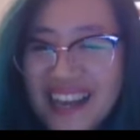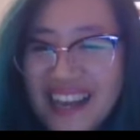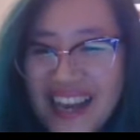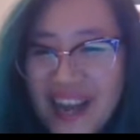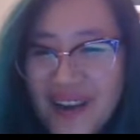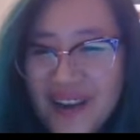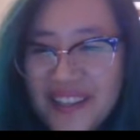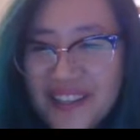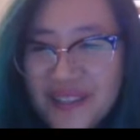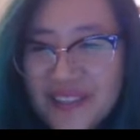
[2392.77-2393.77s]
How are
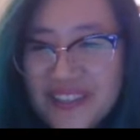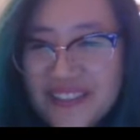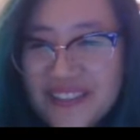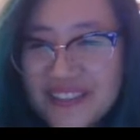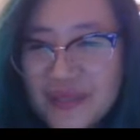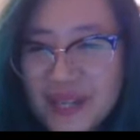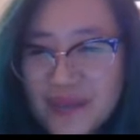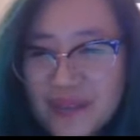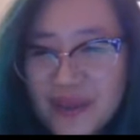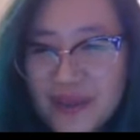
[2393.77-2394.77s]
the oceans doing
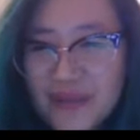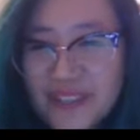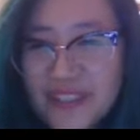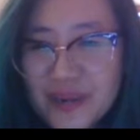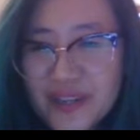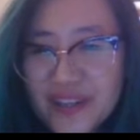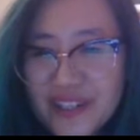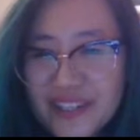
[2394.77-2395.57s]
with COVID going on?